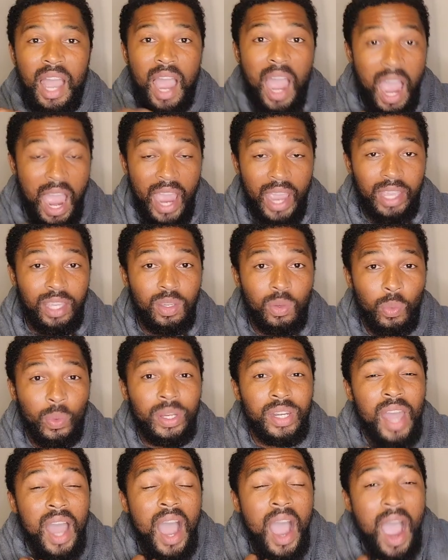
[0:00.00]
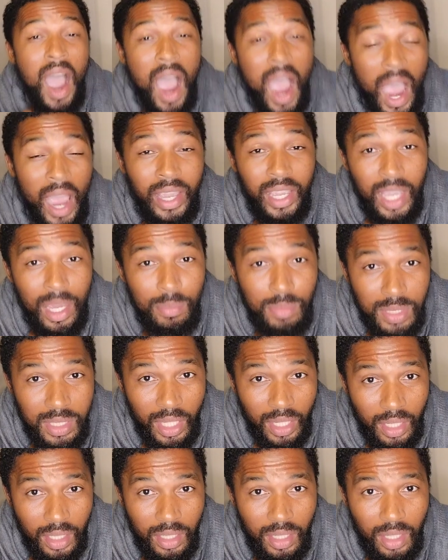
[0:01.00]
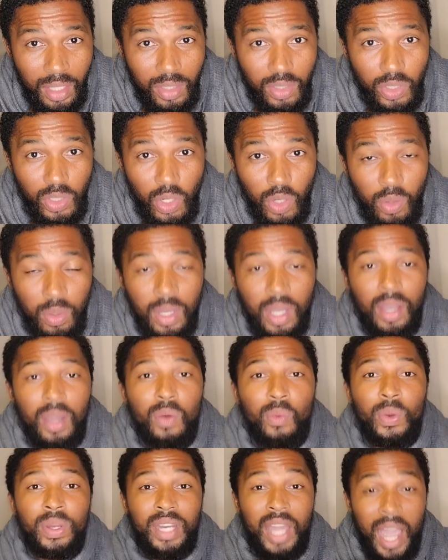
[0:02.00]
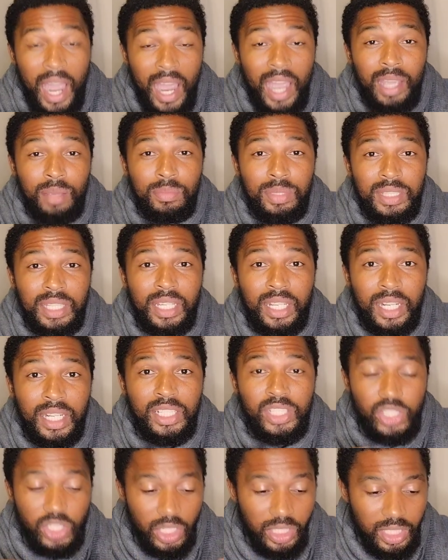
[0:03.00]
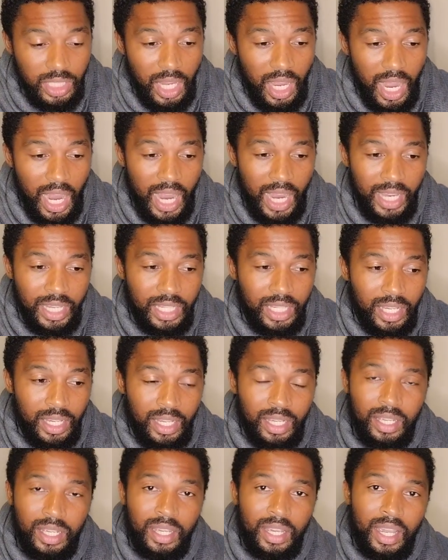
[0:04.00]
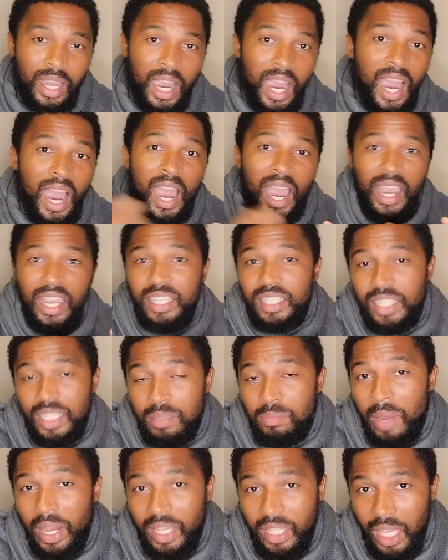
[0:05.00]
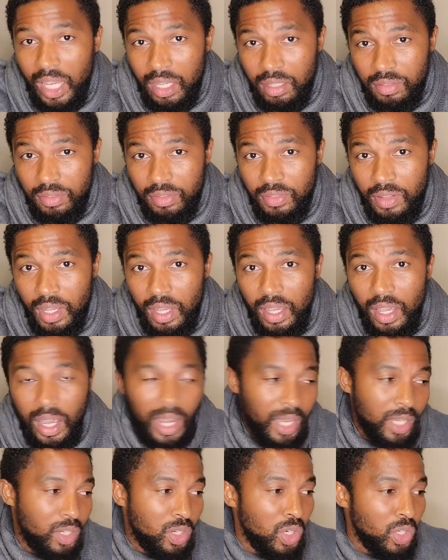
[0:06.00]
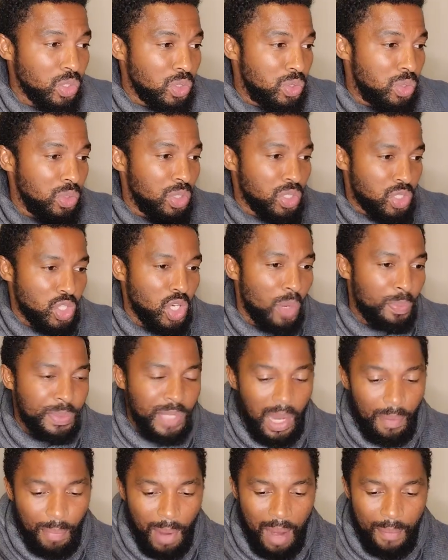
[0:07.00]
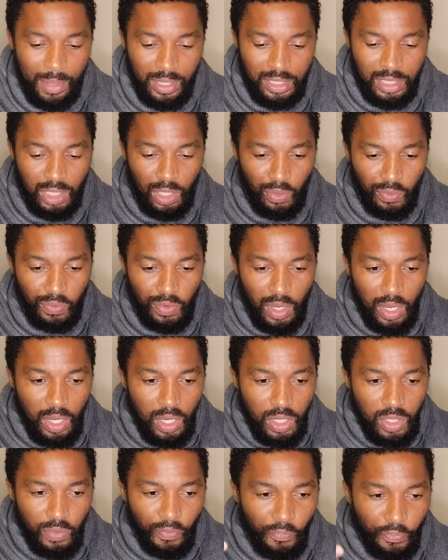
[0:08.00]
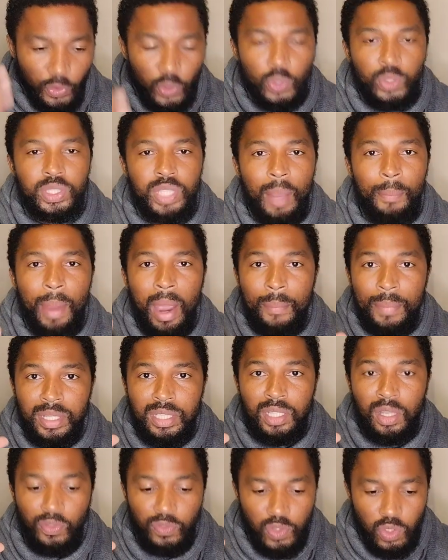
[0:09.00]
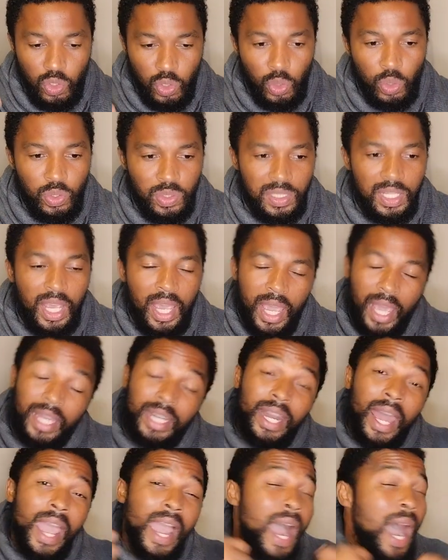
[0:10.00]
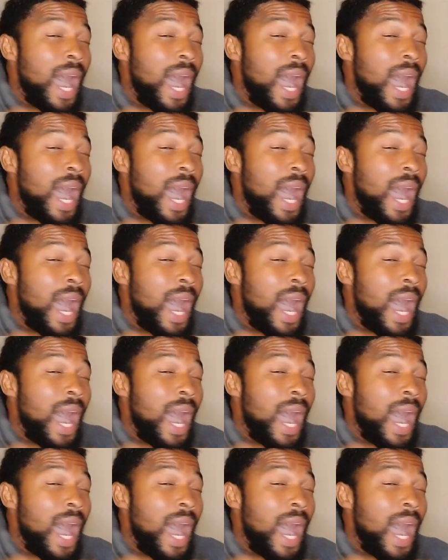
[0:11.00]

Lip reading: When I am sick, you know, when I'm sick legit, I hide in my cave. I go to the shops, I buy myself fruits, I buy myself juice, and I